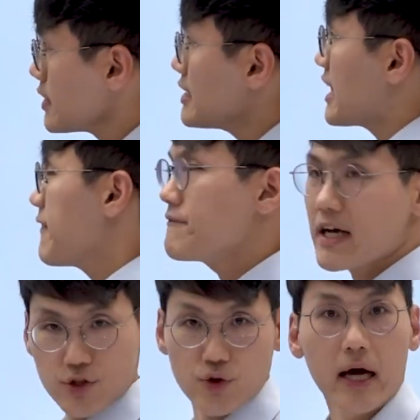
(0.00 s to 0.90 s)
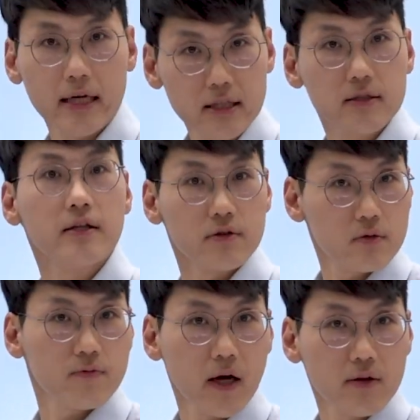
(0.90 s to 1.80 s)
Then factorize it, then
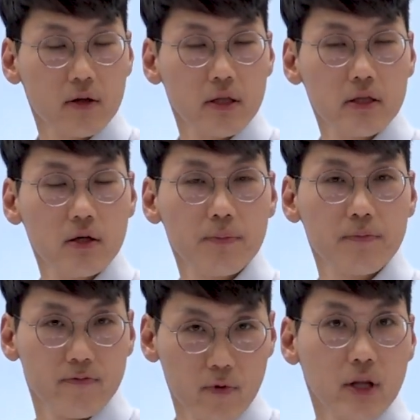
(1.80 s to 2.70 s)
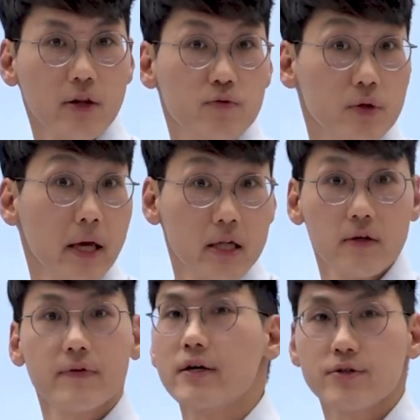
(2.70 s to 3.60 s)
find the linear, another remaining
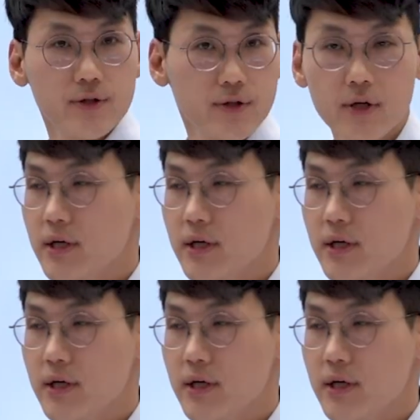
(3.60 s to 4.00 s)
factor,